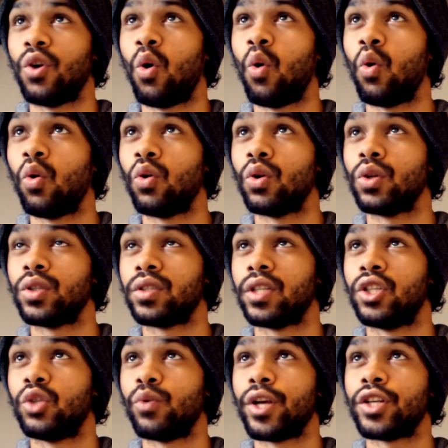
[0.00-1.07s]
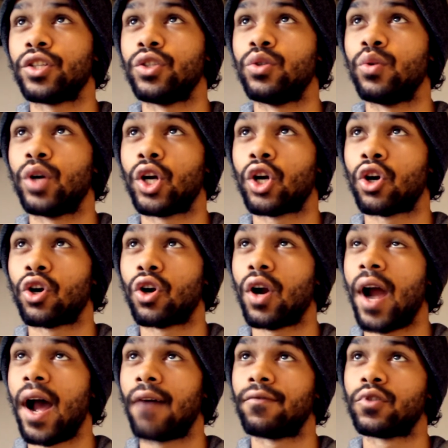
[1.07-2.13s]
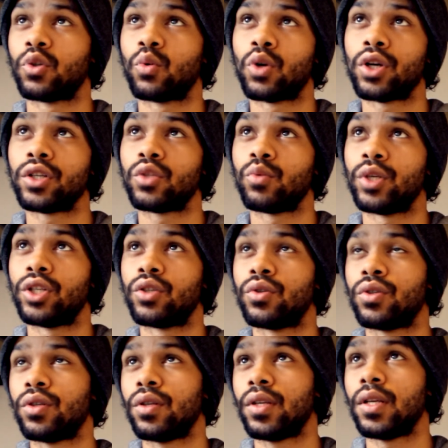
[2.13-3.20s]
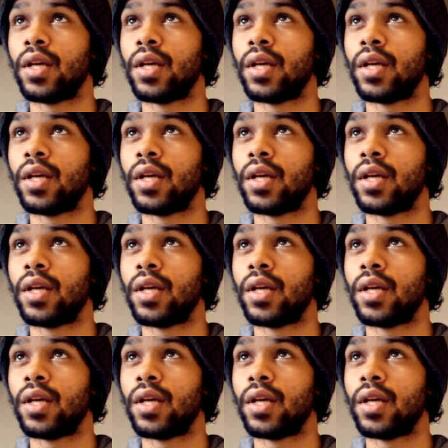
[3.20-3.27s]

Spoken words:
the whole situation to occur afterwards, which